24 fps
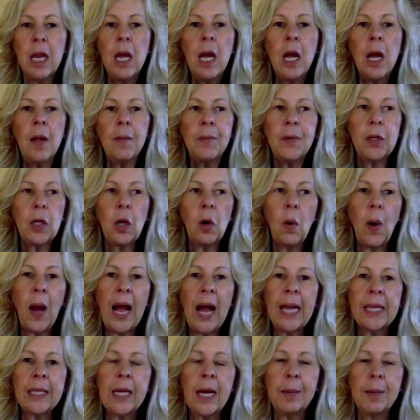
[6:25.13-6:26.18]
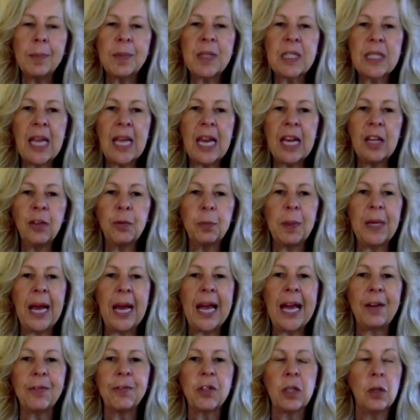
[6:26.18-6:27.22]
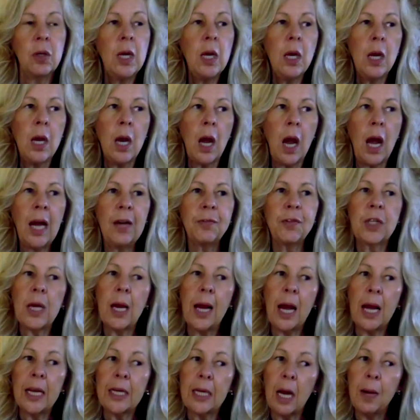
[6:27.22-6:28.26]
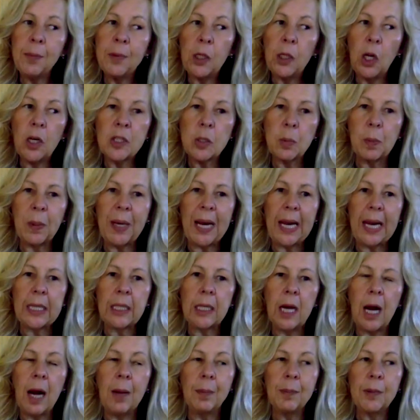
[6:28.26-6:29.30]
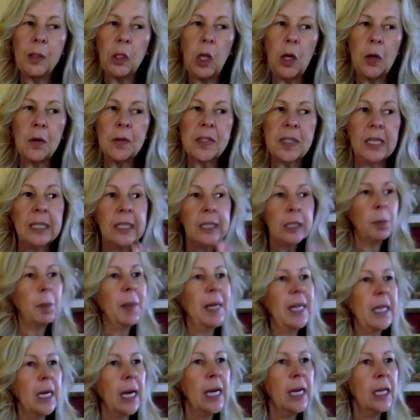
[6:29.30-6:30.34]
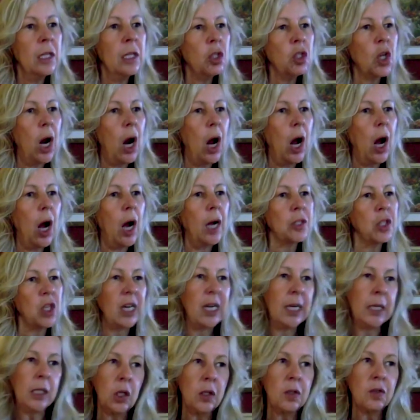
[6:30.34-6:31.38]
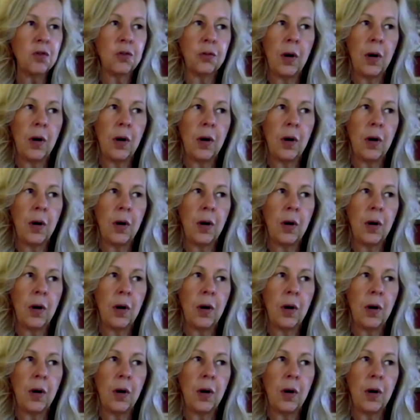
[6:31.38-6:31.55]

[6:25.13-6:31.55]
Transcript: You know, I come safe, but I have to I've to, I come close, but I come close a little bit in charge, in control,